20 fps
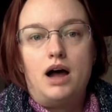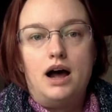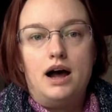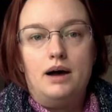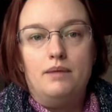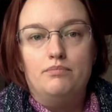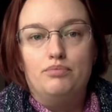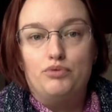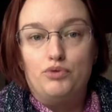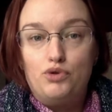
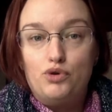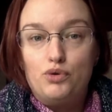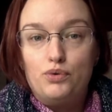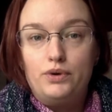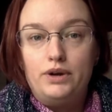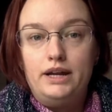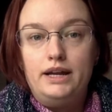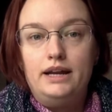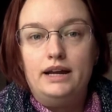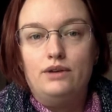
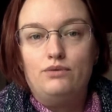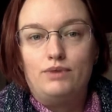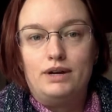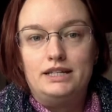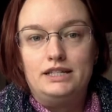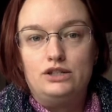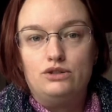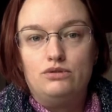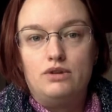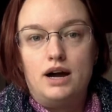brewery and
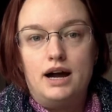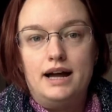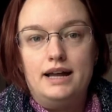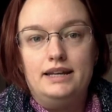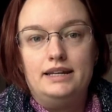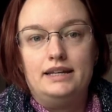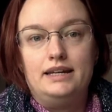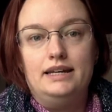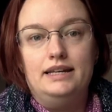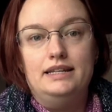restaurant
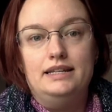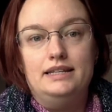in